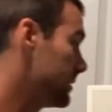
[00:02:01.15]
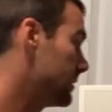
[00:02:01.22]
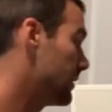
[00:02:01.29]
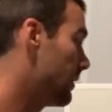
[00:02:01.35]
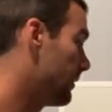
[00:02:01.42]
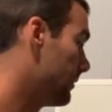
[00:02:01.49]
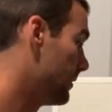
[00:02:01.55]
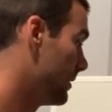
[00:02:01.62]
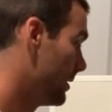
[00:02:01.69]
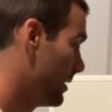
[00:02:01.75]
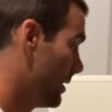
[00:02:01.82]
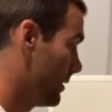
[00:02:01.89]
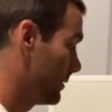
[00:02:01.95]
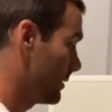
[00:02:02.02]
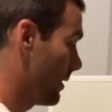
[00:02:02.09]
you go.
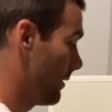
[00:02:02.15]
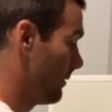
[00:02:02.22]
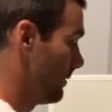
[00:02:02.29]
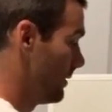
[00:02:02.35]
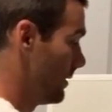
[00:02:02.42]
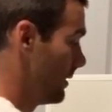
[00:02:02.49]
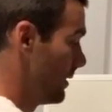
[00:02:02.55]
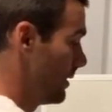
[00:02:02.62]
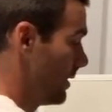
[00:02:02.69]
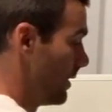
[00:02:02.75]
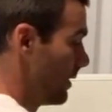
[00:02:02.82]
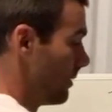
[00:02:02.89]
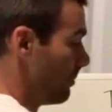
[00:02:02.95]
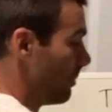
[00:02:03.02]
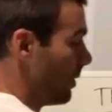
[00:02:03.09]
So,
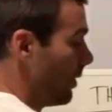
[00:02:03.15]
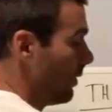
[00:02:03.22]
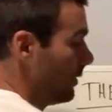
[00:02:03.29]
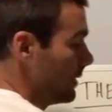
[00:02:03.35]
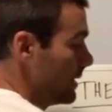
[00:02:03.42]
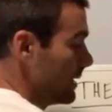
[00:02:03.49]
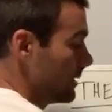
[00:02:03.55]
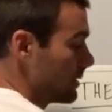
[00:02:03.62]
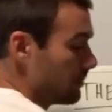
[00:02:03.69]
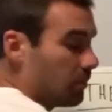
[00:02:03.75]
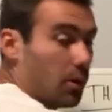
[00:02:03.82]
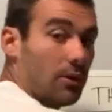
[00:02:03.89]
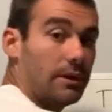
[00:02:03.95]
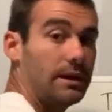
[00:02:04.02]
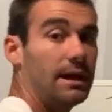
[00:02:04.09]
the
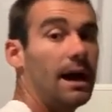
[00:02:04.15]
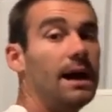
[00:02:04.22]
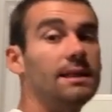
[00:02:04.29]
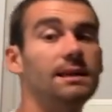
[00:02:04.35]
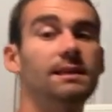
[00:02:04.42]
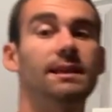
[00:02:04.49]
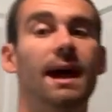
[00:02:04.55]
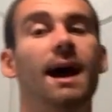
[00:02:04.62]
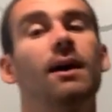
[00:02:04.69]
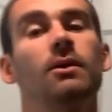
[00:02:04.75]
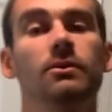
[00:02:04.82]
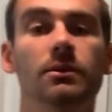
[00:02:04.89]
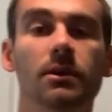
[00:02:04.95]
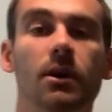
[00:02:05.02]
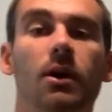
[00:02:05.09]
pulling guy, the
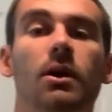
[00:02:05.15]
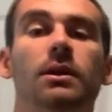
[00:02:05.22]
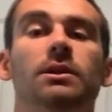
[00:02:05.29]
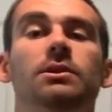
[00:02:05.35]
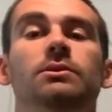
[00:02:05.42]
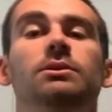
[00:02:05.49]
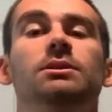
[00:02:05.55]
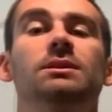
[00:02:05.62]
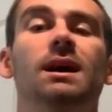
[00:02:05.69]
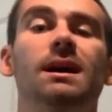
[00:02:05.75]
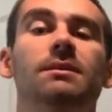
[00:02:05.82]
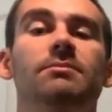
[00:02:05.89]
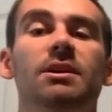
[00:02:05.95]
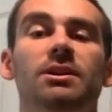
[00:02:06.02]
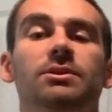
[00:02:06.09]
tackle and the guard, you just got
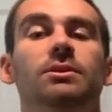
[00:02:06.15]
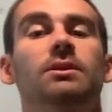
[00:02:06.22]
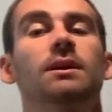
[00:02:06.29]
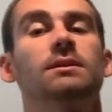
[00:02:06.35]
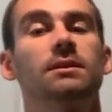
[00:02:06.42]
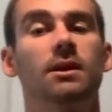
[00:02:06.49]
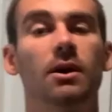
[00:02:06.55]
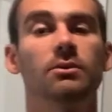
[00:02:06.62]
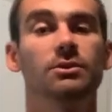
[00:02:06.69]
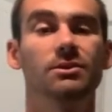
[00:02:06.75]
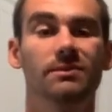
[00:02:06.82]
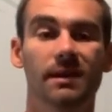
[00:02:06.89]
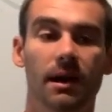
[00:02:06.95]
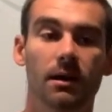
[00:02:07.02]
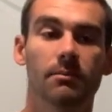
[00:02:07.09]
to make sure as a coach you
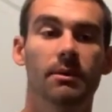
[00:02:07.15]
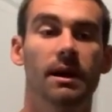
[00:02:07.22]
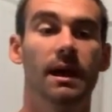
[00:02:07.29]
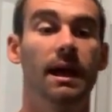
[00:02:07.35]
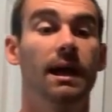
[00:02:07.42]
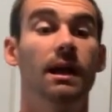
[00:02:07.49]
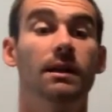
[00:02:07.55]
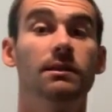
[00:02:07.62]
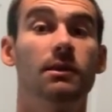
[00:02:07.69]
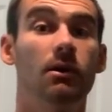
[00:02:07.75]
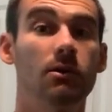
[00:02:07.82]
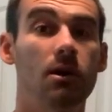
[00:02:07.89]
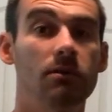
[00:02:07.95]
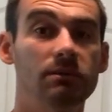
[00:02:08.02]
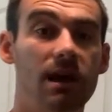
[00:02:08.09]
tell him,
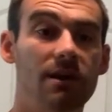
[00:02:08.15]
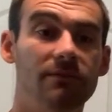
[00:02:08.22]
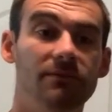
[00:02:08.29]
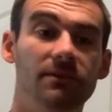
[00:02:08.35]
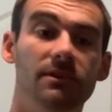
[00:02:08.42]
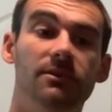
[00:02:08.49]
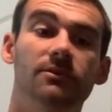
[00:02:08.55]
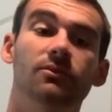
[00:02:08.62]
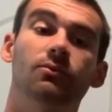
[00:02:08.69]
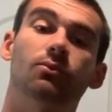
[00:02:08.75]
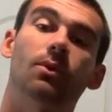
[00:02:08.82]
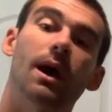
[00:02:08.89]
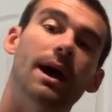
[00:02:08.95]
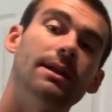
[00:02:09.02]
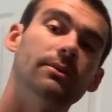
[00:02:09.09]
don't go downfield
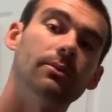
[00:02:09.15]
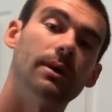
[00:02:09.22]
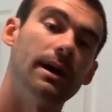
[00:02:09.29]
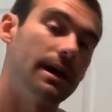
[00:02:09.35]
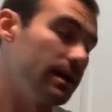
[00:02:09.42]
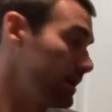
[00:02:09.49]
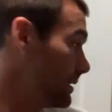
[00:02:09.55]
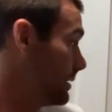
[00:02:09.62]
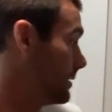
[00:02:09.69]
right away.